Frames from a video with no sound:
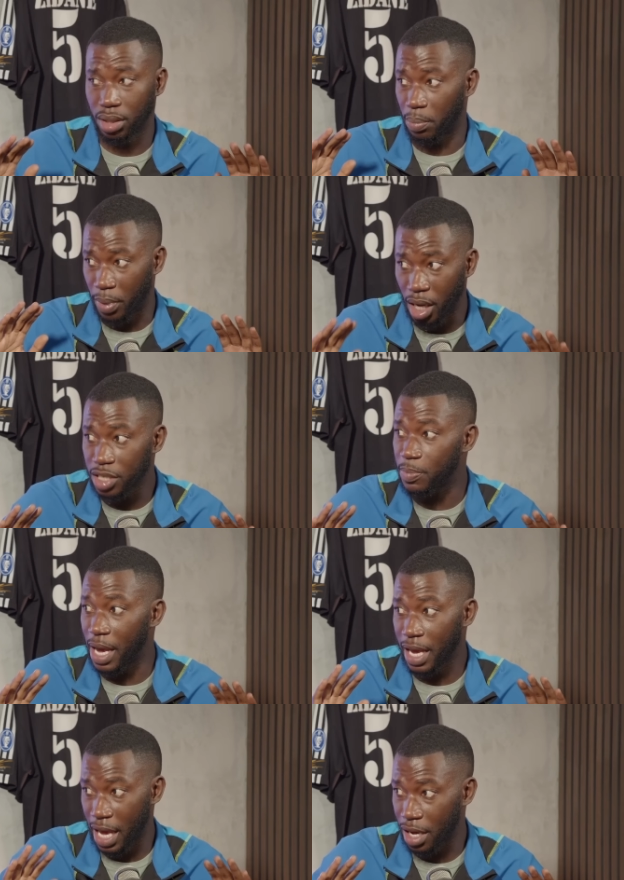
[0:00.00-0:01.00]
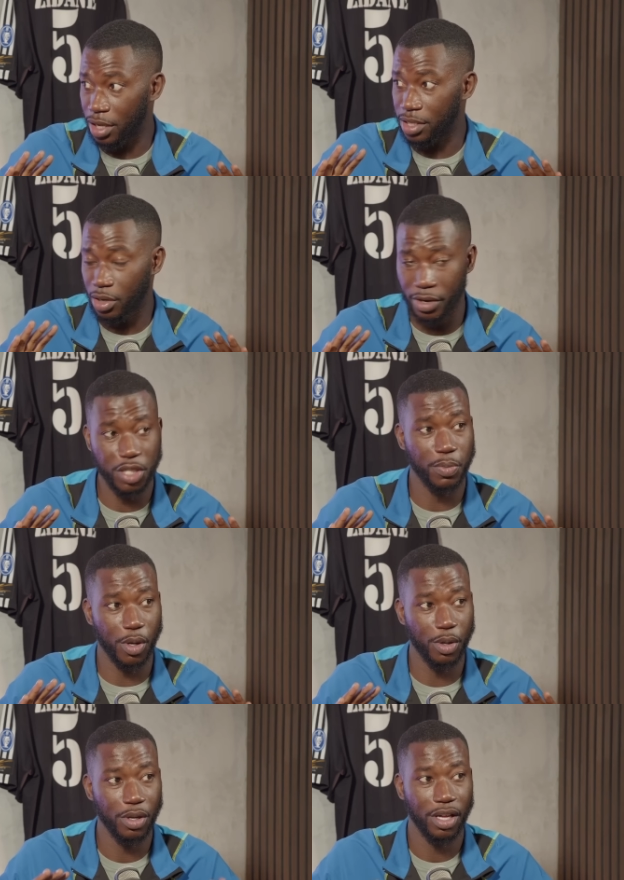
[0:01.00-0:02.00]
the pass by Kaka to
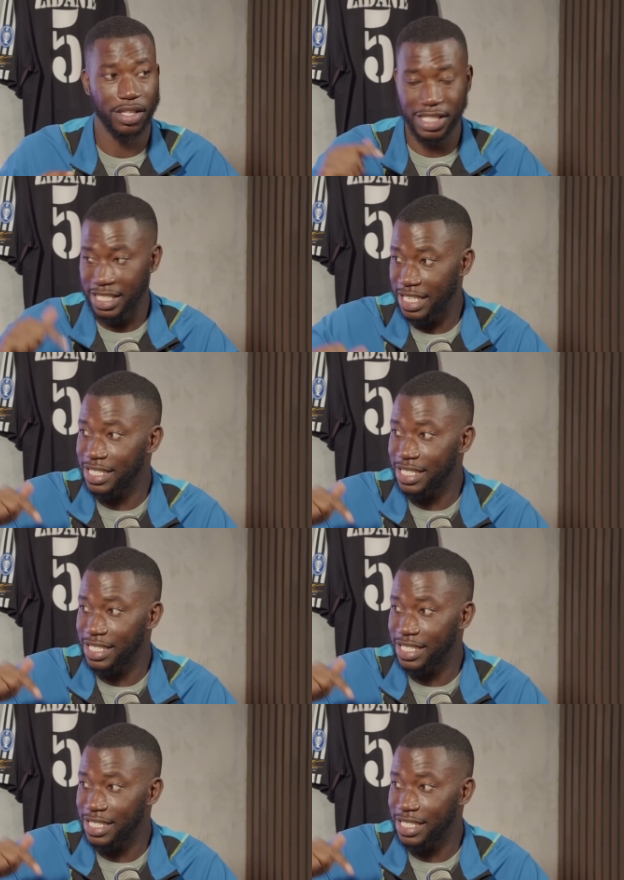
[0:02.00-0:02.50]
Crespo, to this